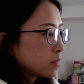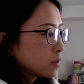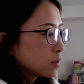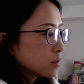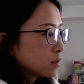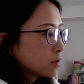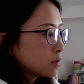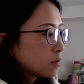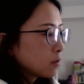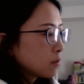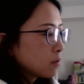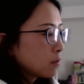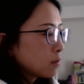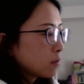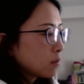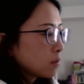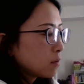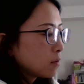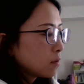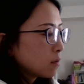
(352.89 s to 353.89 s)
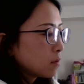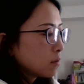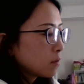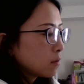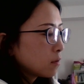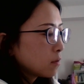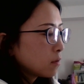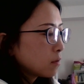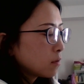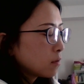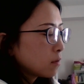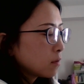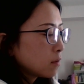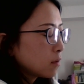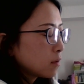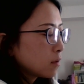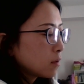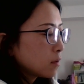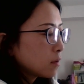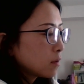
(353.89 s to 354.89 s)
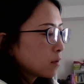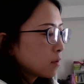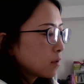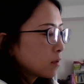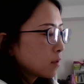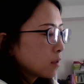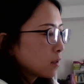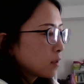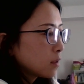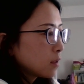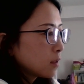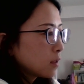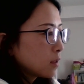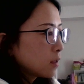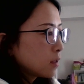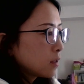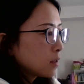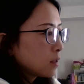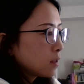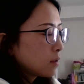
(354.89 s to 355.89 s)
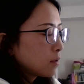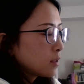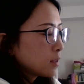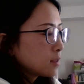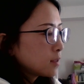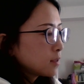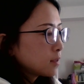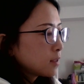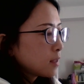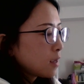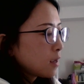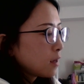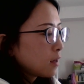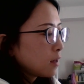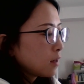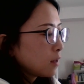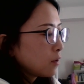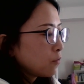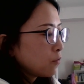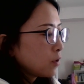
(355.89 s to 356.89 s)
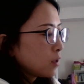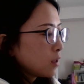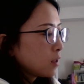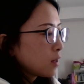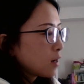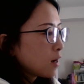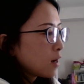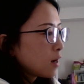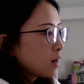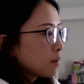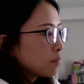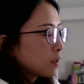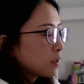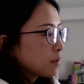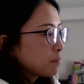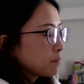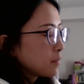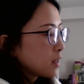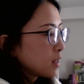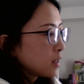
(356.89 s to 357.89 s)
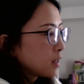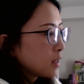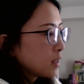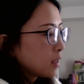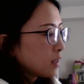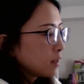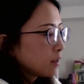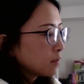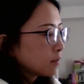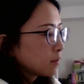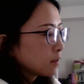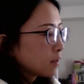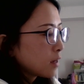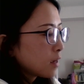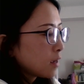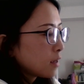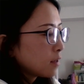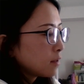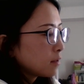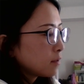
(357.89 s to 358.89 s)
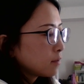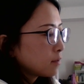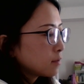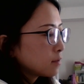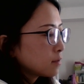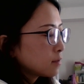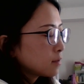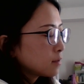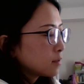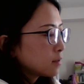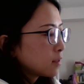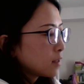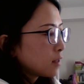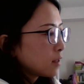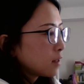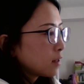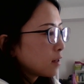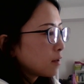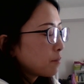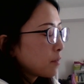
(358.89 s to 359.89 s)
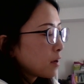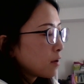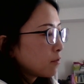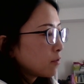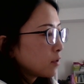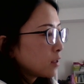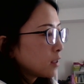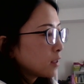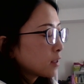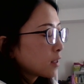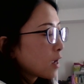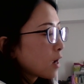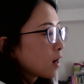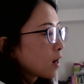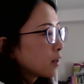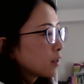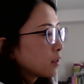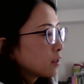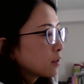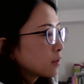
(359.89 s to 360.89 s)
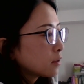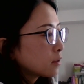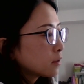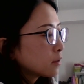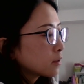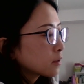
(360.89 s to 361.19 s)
So, let's say we have a meeting and they are very tired,